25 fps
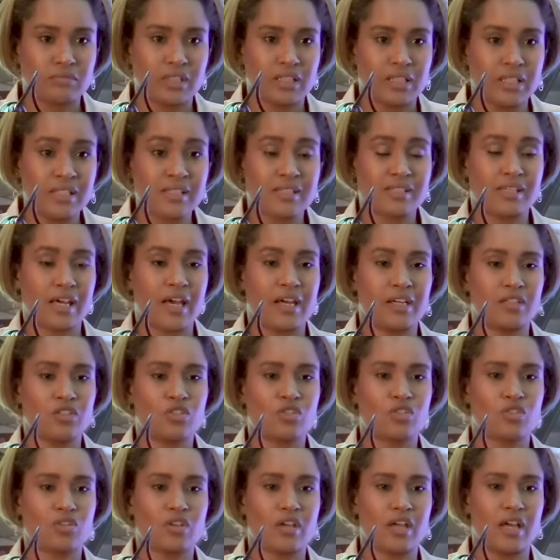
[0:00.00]

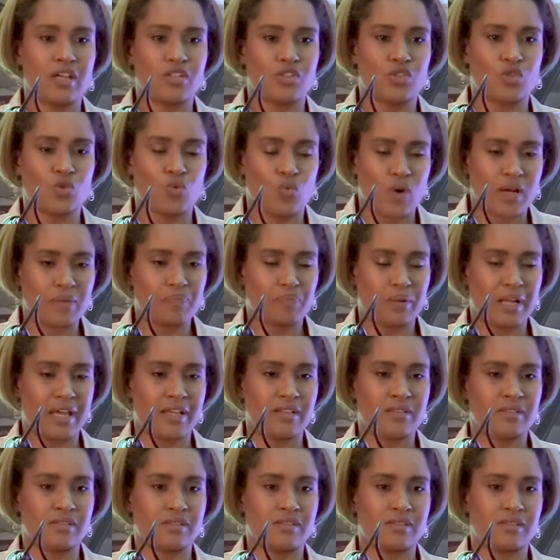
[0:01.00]
insight as to what
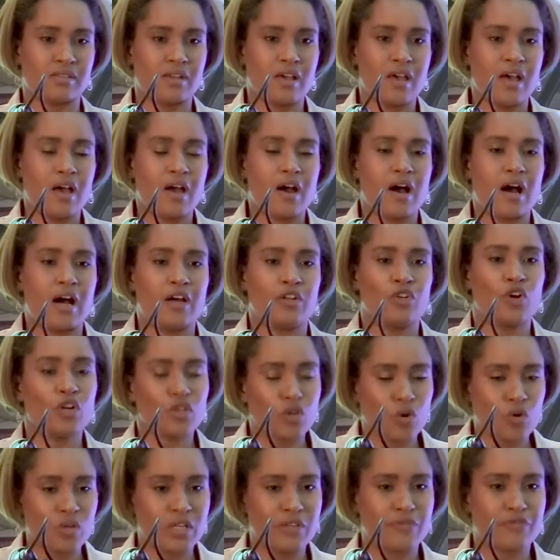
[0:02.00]
plans.
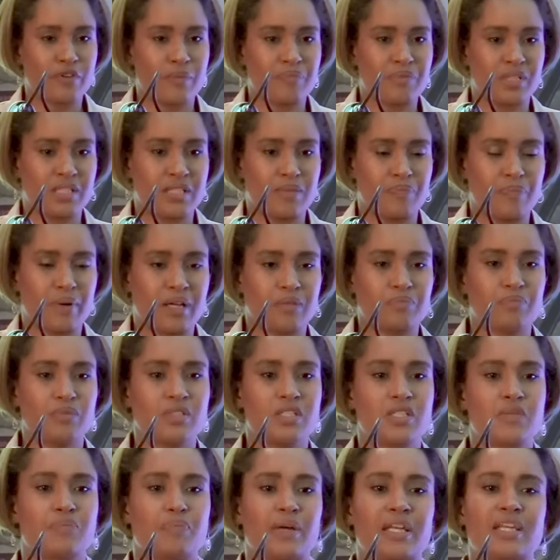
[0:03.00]
Not only from the
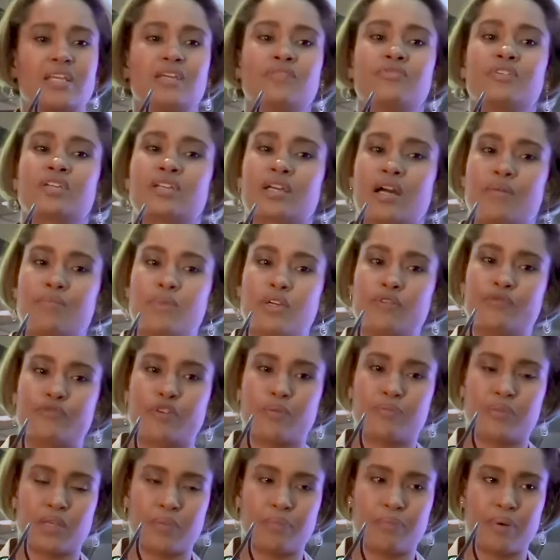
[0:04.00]
department, but even coming
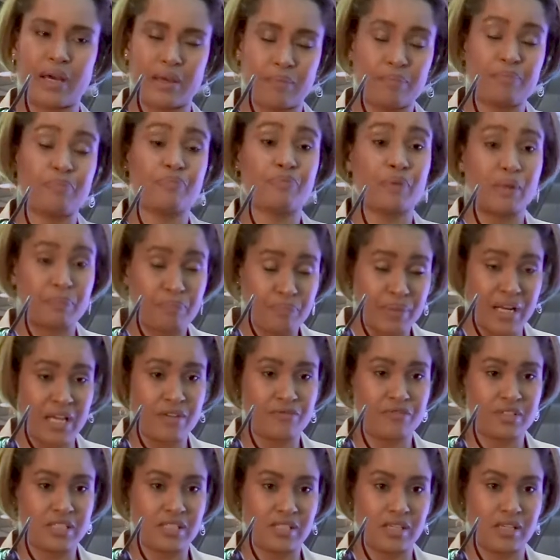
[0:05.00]
from the
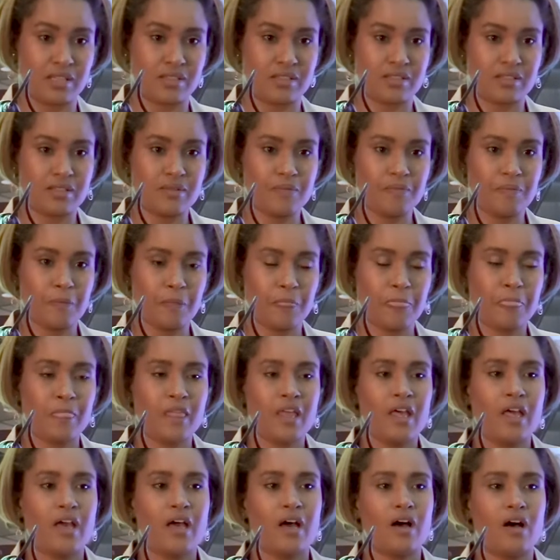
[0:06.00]
private sector,
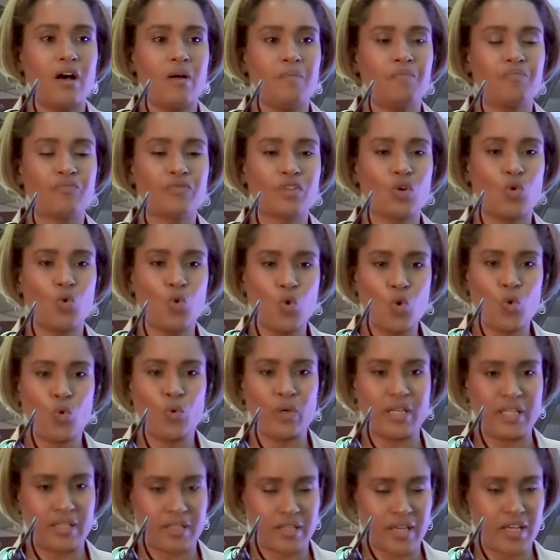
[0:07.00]
who
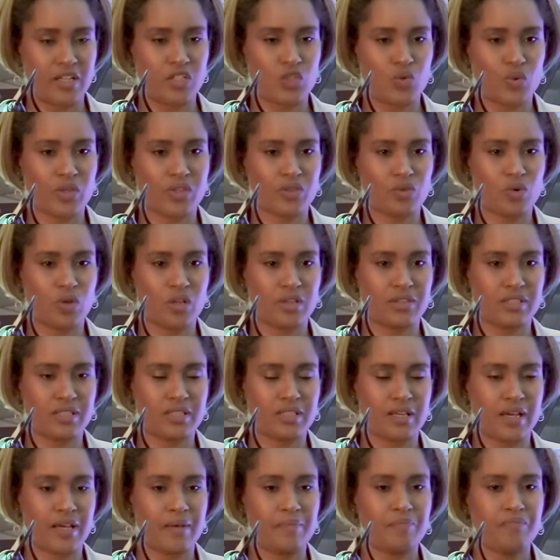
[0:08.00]
we engage with all the
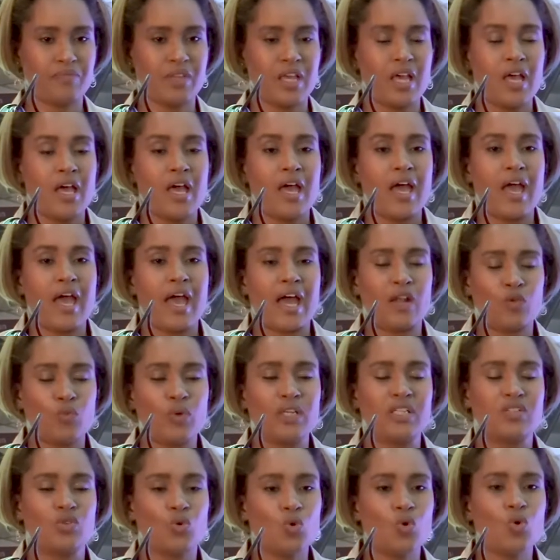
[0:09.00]
time. And
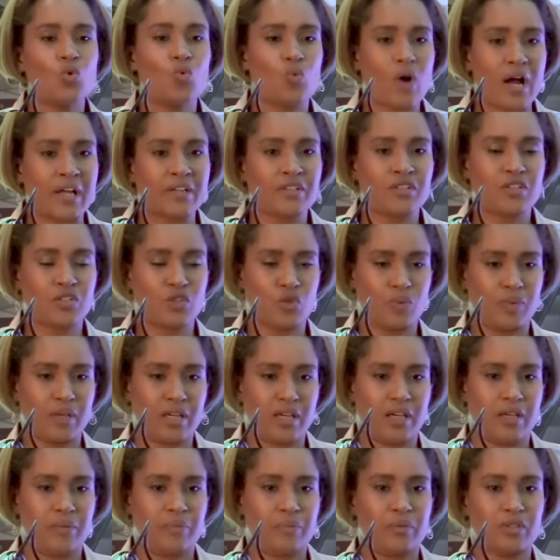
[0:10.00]
we do want to be
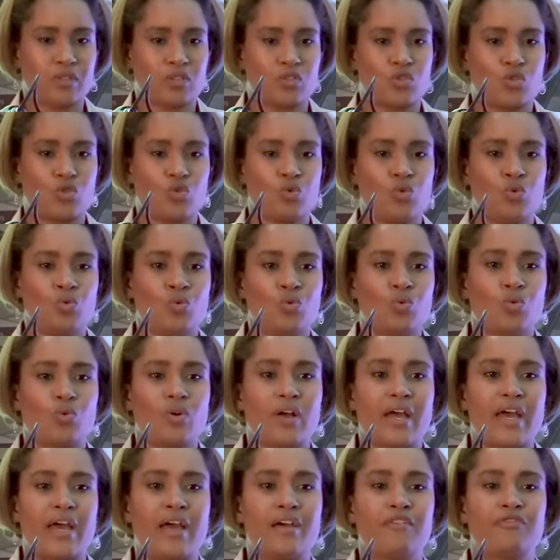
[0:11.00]
able to
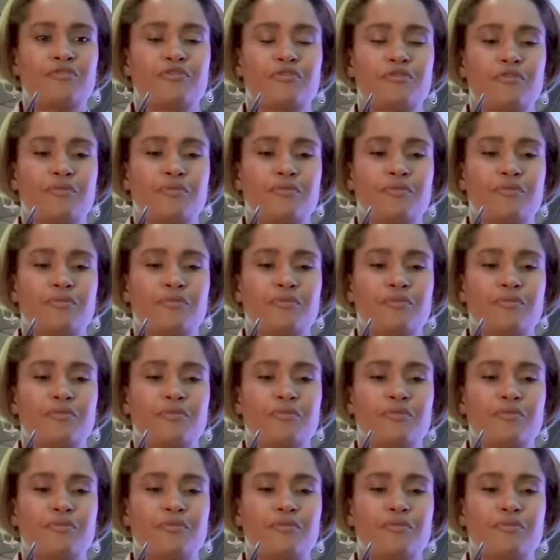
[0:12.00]
have